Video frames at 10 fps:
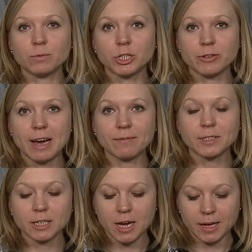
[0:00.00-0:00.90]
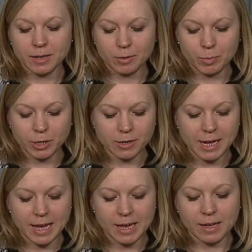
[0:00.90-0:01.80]
would you have to cut per
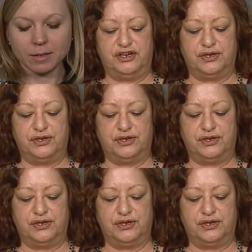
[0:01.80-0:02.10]
day